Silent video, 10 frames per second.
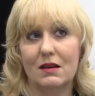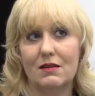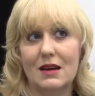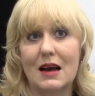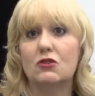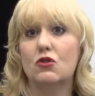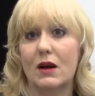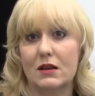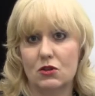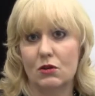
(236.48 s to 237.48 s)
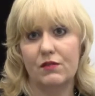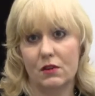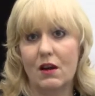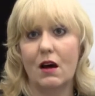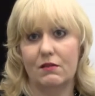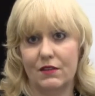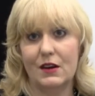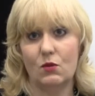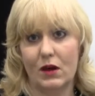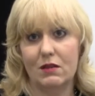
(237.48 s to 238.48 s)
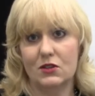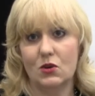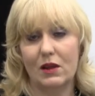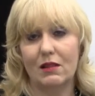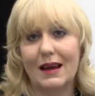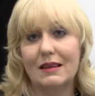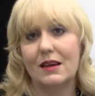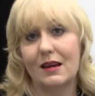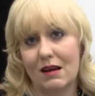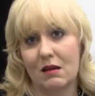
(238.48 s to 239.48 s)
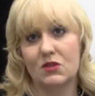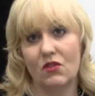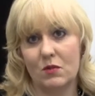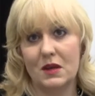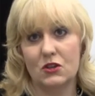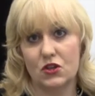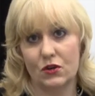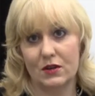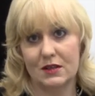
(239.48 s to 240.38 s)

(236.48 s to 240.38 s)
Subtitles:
not trust or feel confident with. So we like that it comes from the insurance